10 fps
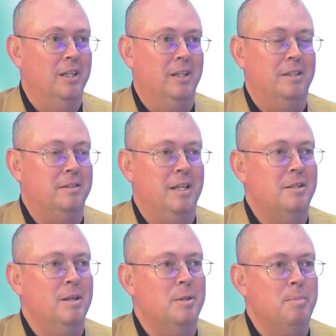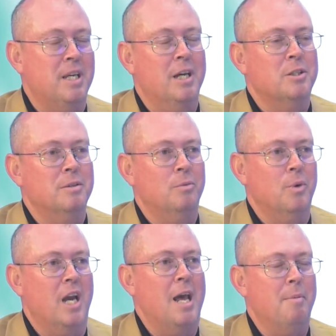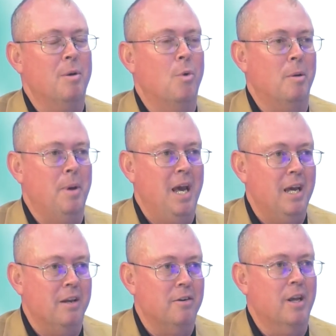it's, it's, it's because we got to be on one page.